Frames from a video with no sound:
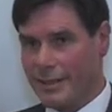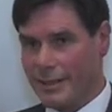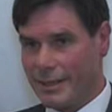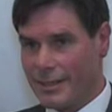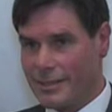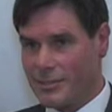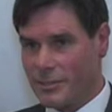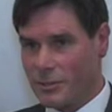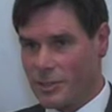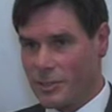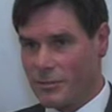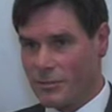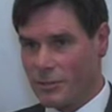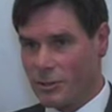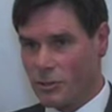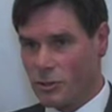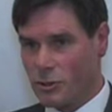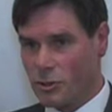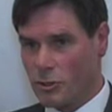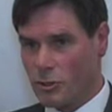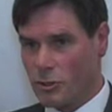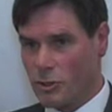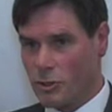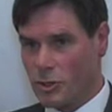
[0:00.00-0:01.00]
it's a difficult
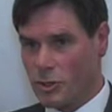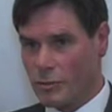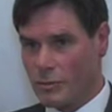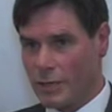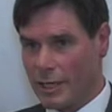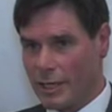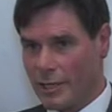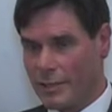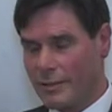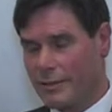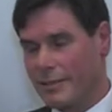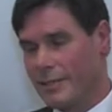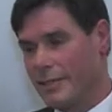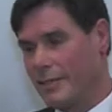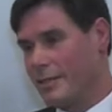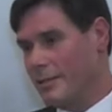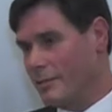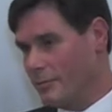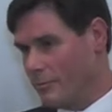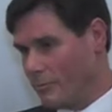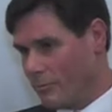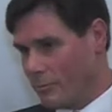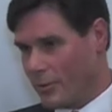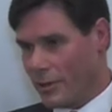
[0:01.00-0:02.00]
choice to make.
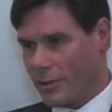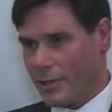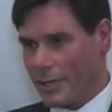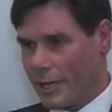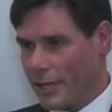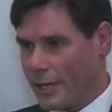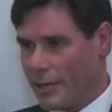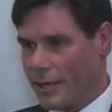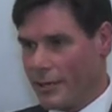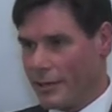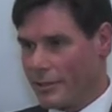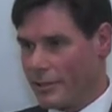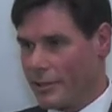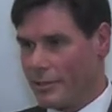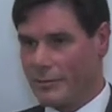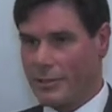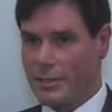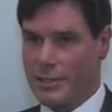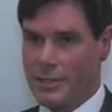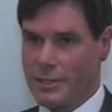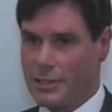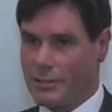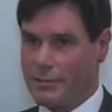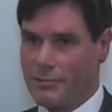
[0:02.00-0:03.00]
What they are
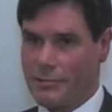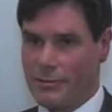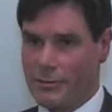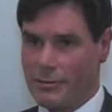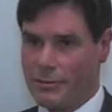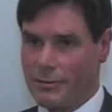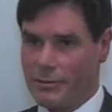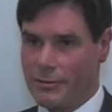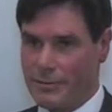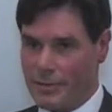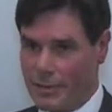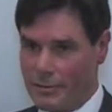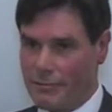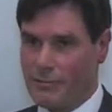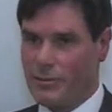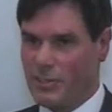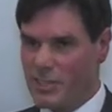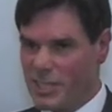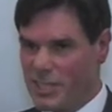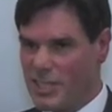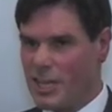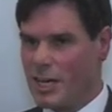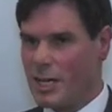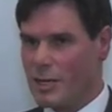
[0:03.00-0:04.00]
very
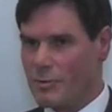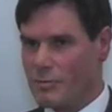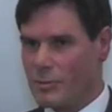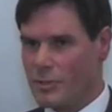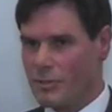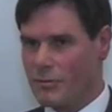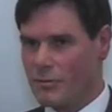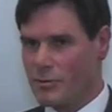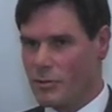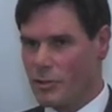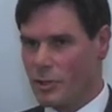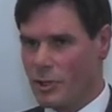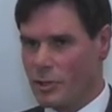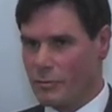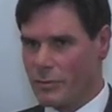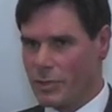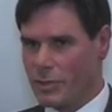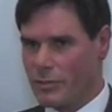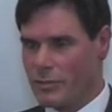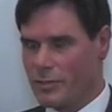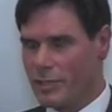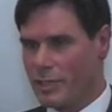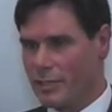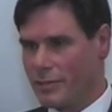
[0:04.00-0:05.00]
different types of
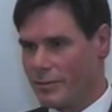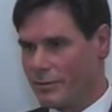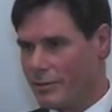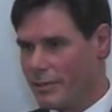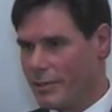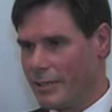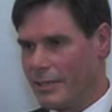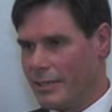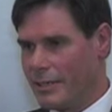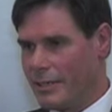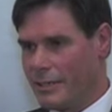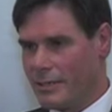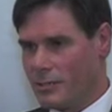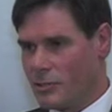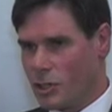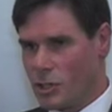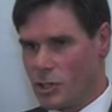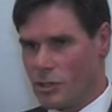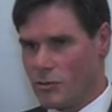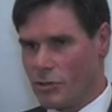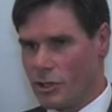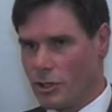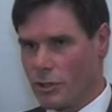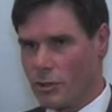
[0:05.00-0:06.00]
treatment. So
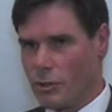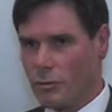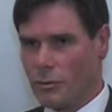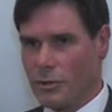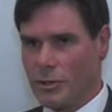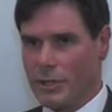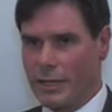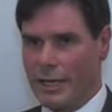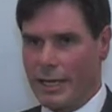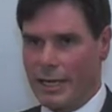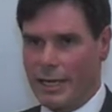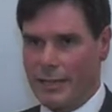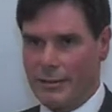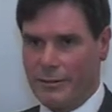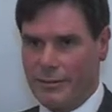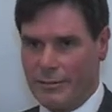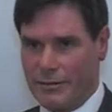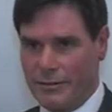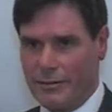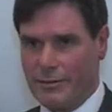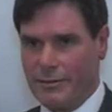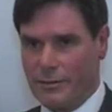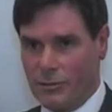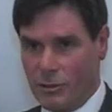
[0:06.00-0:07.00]
surgery on the one hand,
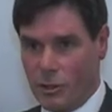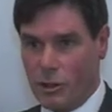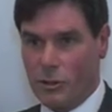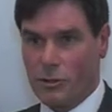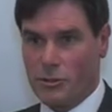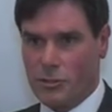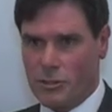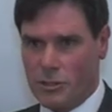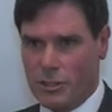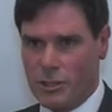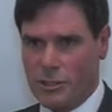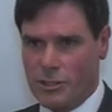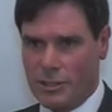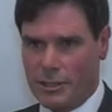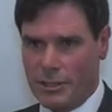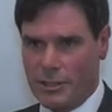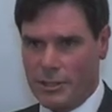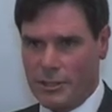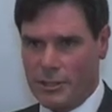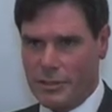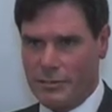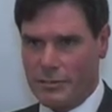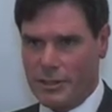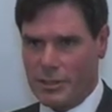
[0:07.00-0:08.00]
non-surgical
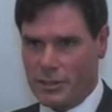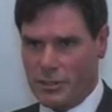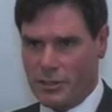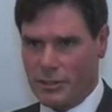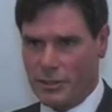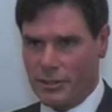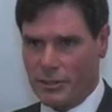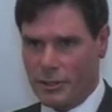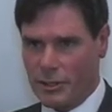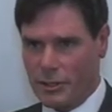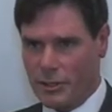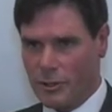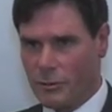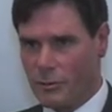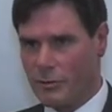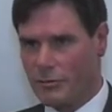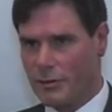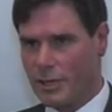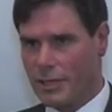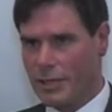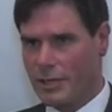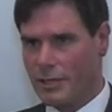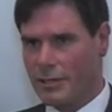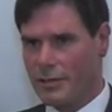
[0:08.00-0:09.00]
intervention on the other with
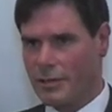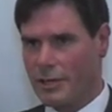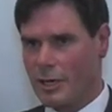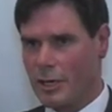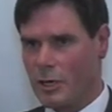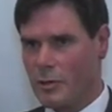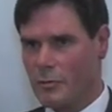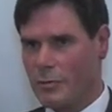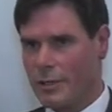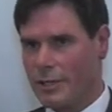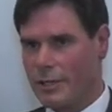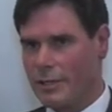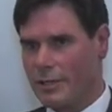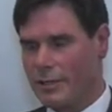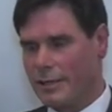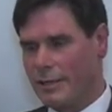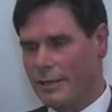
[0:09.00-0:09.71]
radiotherapy.